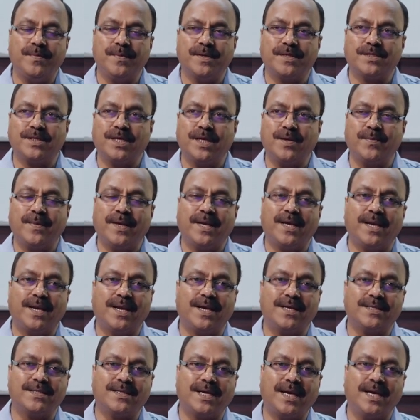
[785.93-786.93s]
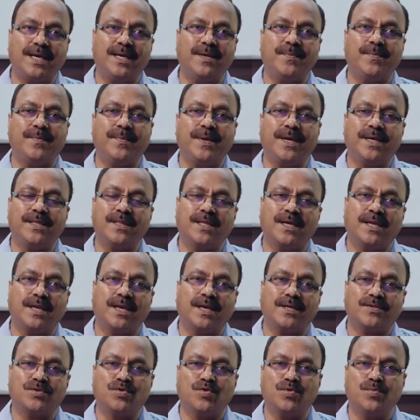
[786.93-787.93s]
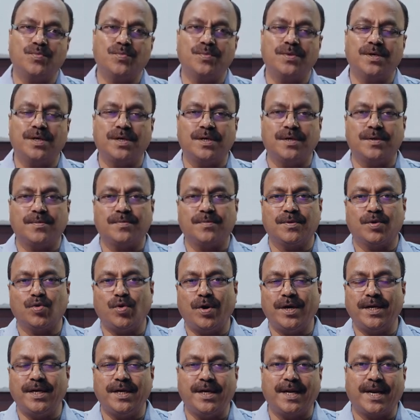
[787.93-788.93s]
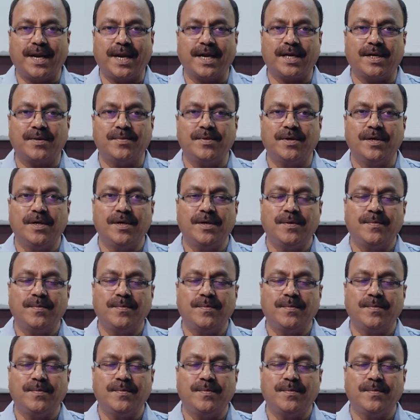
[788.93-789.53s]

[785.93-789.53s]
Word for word: because in my class I make the classroom uh, quite interactive,